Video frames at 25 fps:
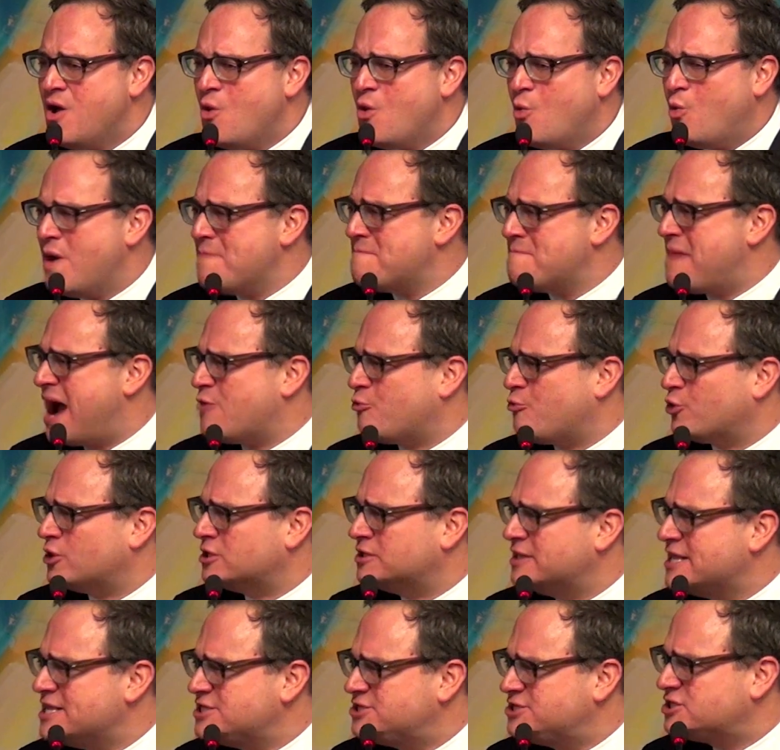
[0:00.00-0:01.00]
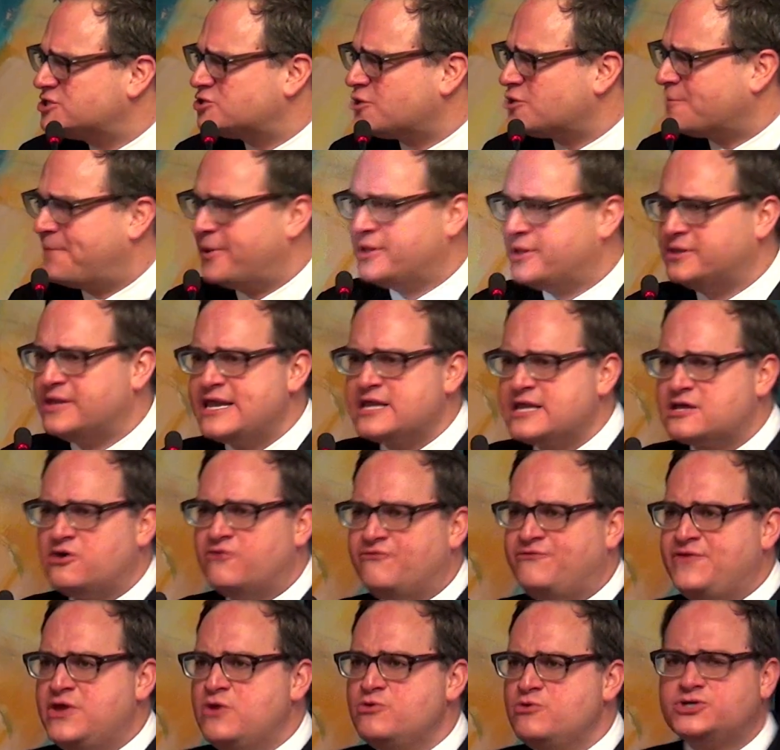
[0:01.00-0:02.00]
what my religious or
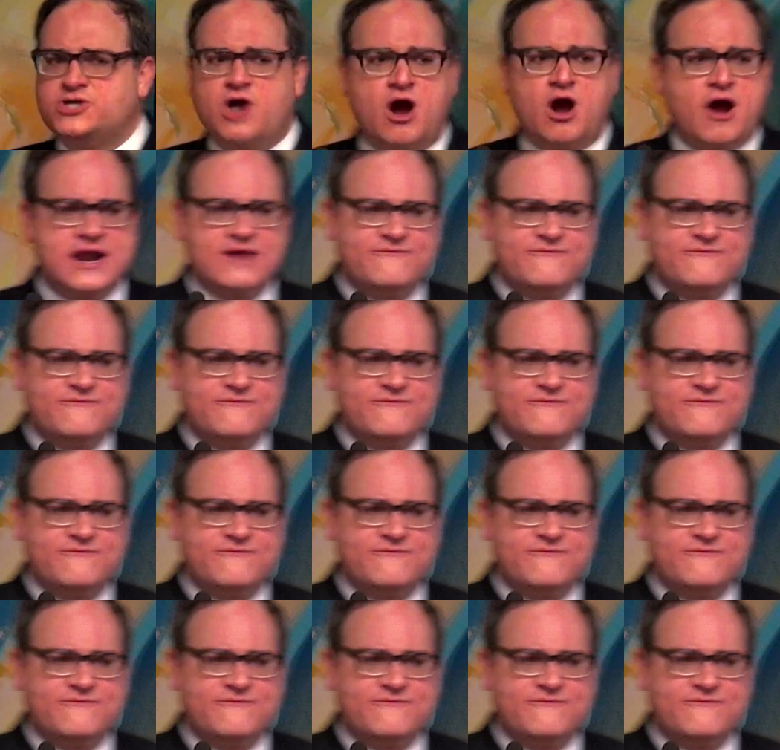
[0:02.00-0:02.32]
political views are,